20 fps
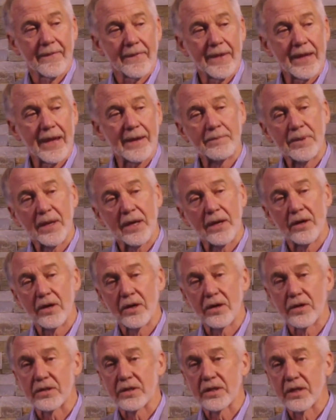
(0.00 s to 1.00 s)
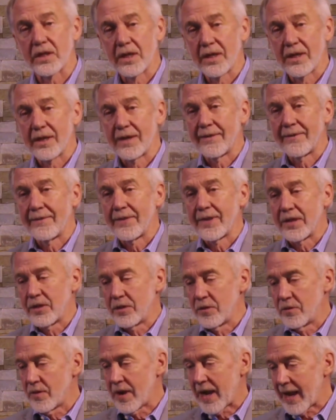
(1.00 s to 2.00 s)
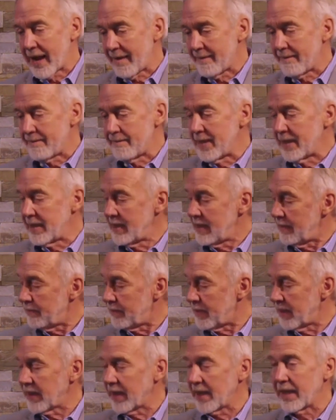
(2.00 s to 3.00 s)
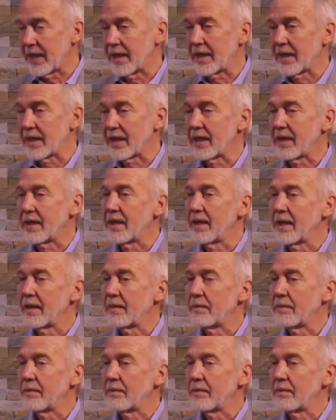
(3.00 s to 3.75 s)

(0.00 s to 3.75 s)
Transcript: Not because you have manipulated it,